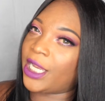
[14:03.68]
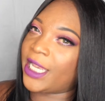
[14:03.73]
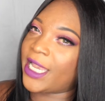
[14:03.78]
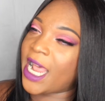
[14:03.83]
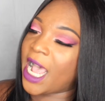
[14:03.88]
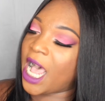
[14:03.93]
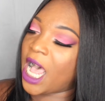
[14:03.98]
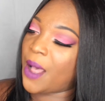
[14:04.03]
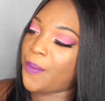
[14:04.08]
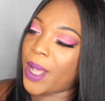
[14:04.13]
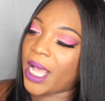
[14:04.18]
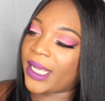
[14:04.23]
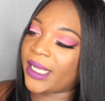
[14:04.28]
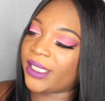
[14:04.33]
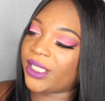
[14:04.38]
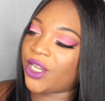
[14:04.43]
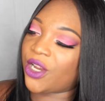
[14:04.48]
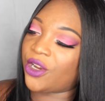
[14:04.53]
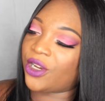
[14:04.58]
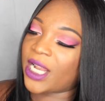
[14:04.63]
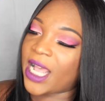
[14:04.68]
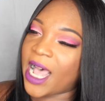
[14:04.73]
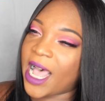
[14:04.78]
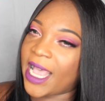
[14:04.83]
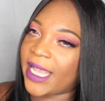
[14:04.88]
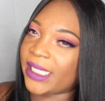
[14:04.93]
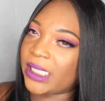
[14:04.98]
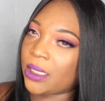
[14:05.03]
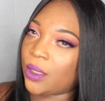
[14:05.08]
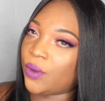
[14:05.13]
the knob, I could turn the
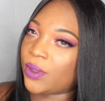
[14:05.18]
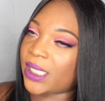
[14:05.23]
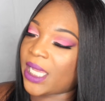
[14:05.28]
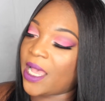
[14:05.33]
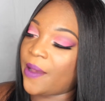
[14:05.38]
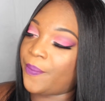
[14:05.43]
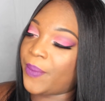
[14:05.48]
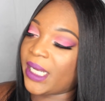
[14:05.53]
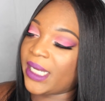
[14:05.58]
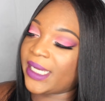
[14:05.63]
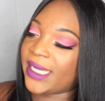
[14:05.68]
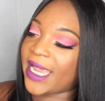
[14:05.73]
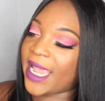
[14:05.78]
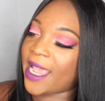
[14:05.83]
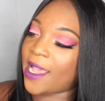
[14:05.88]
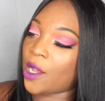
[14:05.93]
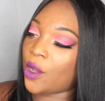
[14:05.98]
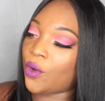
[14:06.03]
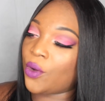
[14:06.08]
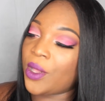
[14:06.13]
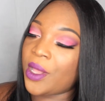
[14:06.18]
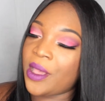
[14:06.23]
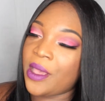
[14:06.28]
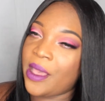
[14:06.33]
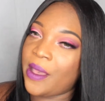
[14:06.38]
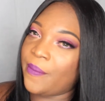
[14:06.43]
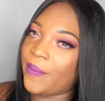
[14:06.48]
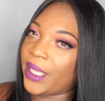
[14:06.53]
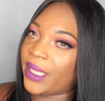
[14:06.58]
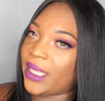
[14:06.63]
ISOs up and down,
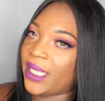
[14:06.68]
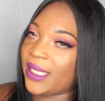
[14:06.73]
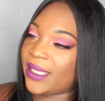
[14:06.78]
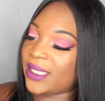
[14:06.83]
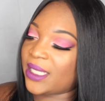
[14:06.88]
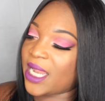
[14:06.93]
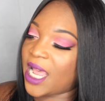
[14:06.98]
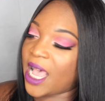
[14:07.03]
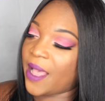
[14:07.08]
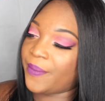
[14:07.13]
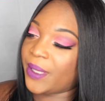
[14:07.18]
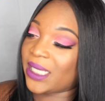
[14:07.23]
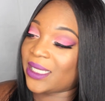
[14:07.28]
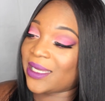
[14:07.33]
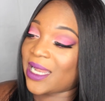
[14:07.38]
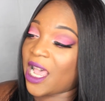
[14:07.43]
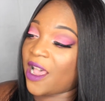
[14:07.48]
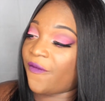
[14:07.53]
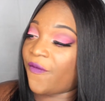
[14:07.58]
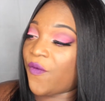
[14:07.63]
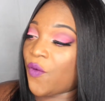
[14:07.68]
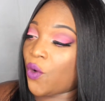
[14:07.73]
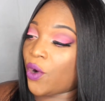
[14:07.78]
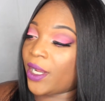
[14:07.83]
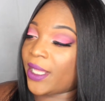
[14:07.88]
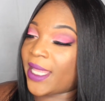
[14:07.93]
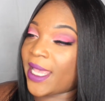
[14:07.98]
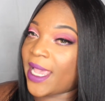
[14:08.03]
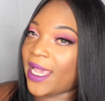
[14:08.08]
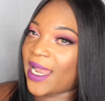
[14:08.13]
but this knob is not
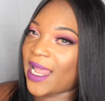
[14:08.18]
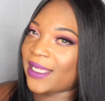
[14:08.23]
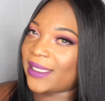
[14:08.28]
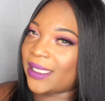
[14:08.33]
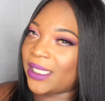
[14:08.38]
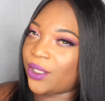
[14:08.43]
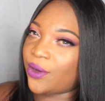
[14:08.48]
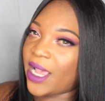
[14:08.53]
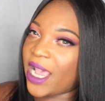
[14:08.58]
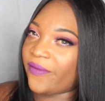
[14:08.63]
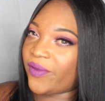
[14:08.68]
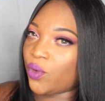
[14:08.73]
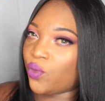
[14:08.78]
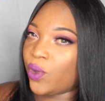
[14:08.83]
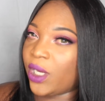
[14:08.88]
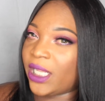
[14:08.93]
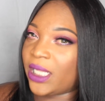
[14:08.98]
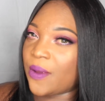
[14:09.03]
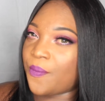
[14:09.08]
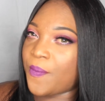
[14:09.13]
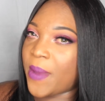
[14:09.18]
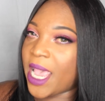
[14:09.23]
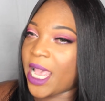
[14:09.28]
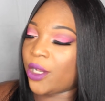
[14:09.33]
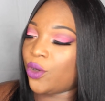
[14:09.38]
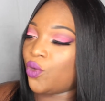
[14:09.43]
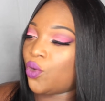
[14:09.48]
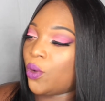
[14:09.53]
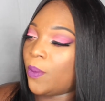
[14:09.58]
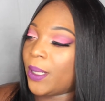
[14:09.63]
for that. I still have to read the
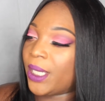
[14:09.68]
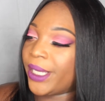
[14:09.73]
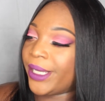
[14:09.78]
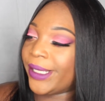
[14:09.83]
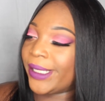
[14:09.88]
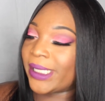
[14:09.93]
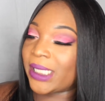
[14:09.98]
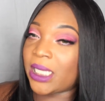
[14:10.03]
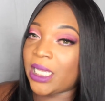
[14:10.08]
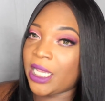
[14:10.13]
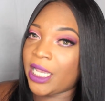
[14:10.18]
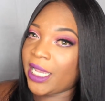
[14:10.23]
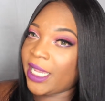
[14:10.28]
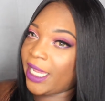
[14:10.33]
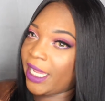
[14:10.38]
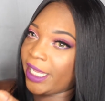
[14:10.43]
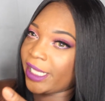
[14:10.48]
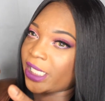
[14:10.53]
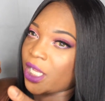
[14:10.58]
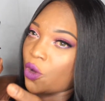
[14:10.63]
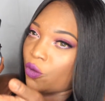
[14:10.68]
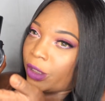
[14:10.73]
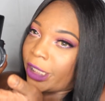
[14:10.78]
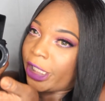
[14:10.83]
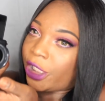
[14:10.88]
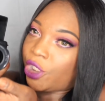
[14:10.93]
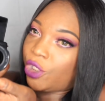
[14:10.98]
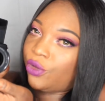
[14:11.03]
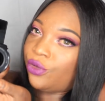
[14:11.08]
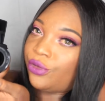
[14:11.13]
manual because it's
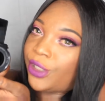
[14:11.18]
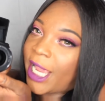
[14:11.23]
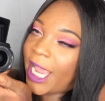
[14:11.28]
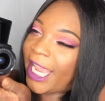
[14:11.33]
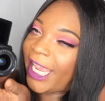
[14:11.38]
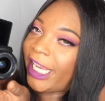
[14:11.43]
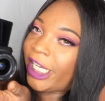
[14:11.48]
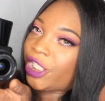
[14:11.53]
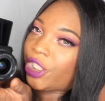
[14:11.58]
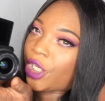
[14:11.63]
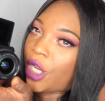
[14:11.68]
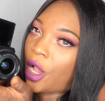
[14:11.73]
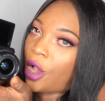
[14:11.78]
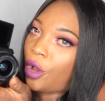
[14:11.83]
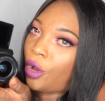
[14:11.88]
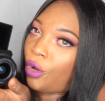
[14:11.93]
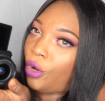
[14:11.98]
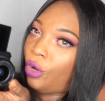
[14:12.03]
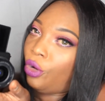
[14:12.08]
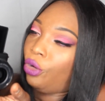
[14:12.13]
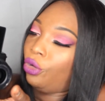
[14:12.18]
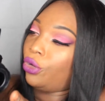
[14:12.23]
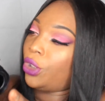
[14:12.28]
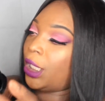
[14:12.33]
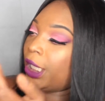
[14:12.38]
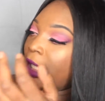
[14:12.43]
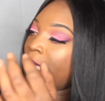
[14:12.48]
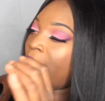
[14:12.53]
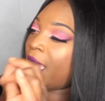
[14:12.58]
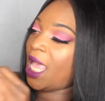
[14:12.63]
only 2 days
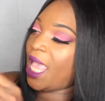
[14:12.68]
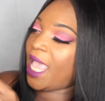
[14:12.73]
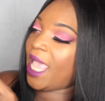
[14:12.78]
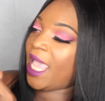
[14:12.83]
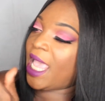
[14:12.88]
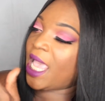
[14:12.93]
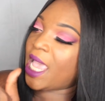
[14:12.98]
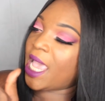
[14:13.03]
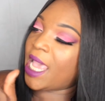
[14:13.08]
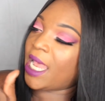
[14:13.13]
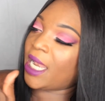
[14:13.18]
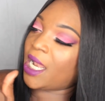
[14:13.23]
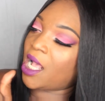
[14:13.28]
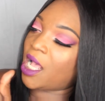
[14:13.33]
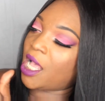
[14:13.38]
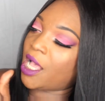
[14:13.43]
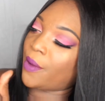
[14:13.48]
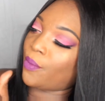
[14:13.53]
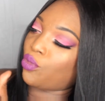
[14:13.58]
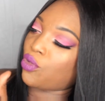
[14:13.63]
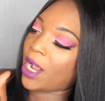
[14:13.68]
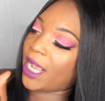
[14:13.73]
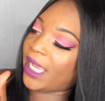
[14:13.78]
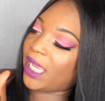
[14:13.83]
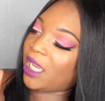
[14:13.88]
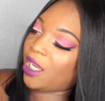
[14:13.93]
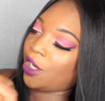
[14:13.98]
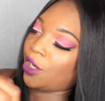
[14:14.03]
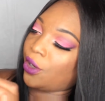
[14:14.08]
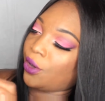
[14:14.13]
old. And right
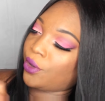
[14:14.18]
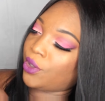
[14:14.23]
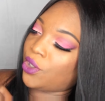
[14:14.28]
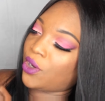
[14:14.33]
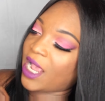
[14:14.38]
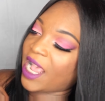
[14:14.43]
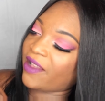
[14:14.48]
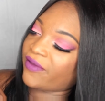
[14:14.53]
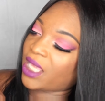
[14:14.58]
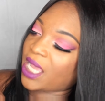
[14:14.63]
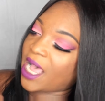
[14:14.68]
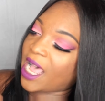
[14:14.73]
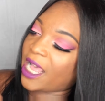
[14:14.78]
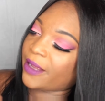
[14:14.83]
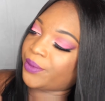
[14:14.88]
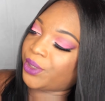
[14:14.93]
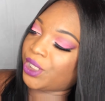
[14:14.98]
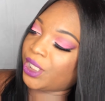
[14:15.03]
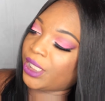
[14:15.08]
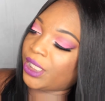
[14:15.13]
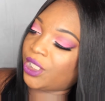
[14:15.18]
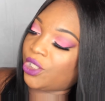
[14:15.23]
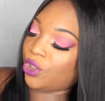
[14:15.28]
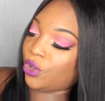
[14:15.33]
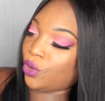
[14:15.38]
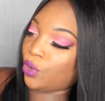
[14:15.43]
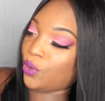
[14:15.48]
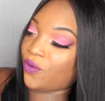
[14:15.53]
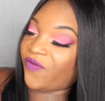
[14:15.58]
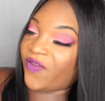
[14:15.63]
here you have the option
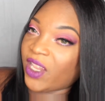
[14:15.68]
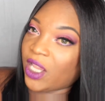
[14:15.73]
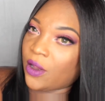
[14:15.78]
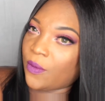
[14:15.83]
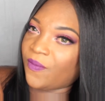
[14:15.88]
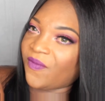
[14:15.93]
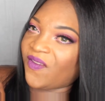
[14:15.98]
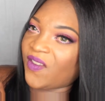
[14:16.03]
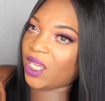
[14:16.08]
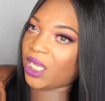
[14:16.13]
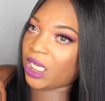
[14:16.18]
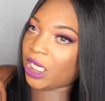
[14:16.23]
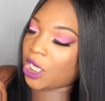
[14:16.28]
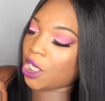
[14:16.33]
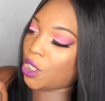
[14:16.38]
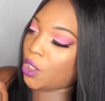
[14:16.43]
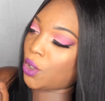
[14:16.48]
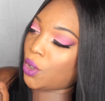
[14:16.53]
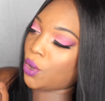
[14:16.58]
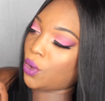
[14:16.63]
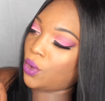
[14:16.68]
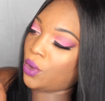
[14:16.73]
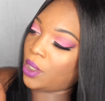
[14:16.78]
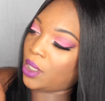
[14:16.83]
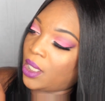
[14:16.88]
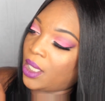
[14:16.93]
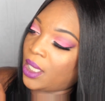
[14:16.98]
to film video